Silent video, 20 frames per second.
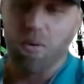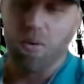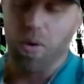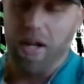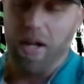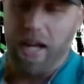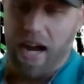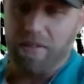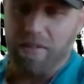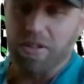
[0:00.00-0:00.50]

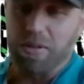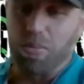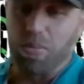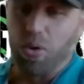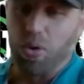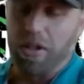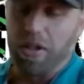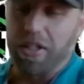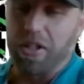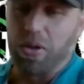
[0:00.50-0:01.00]
We have some
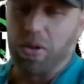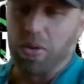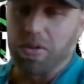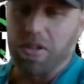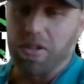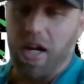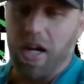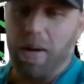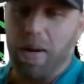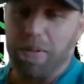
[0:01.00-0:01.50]
really cool
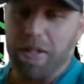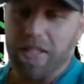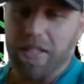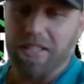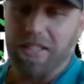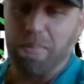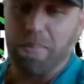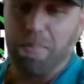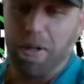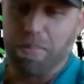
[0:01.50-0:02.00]
topics
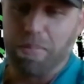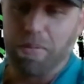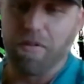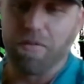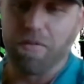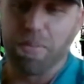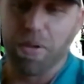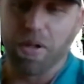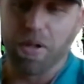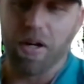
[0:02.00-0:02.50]
that people
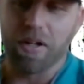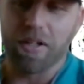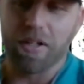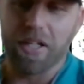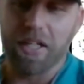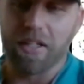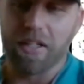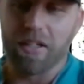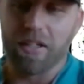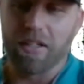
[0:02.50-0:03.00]
have put on
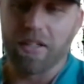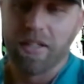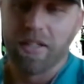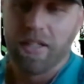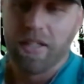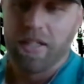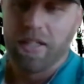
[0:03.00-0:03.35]
here